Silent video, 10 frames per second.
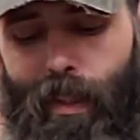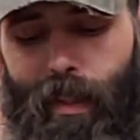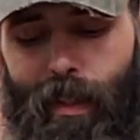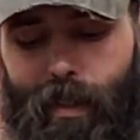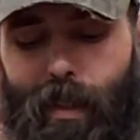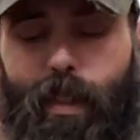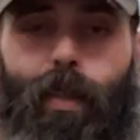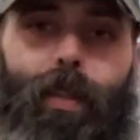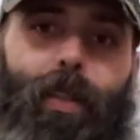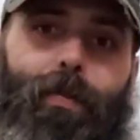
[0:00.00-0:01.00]
than sitting there
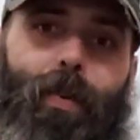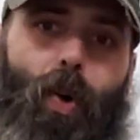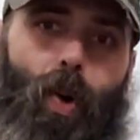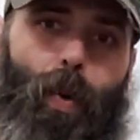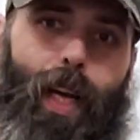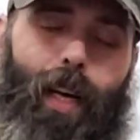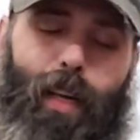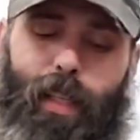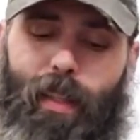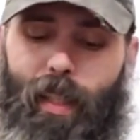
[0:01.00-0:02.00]
with a 4-way or
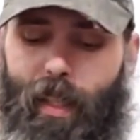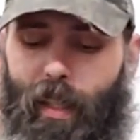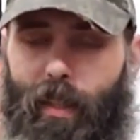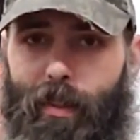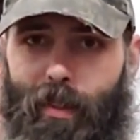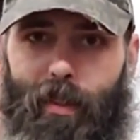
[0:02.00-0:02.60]
anything else.